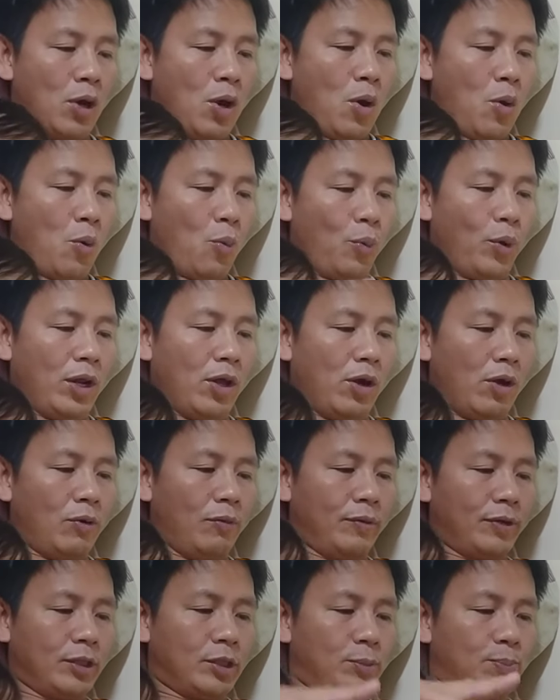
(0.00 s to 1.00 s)
will
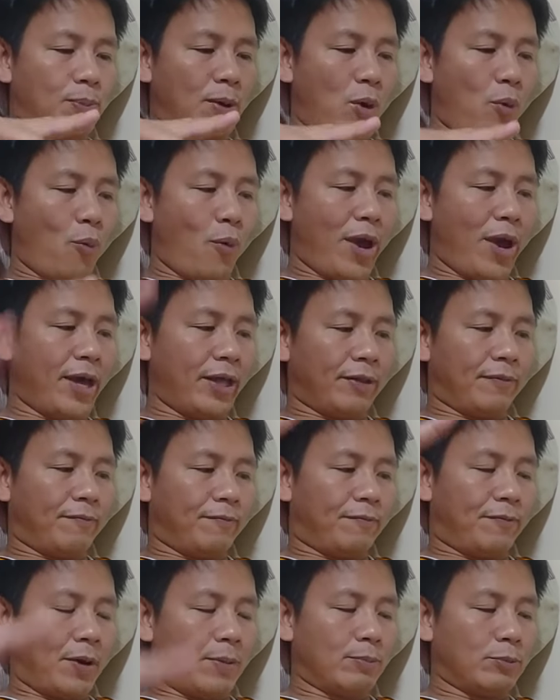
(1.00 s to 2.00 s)
always be wet
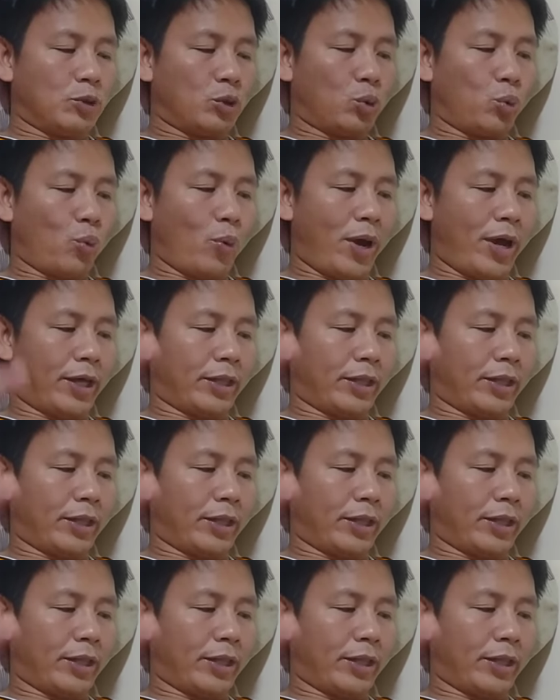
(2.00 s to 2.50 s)
from sweat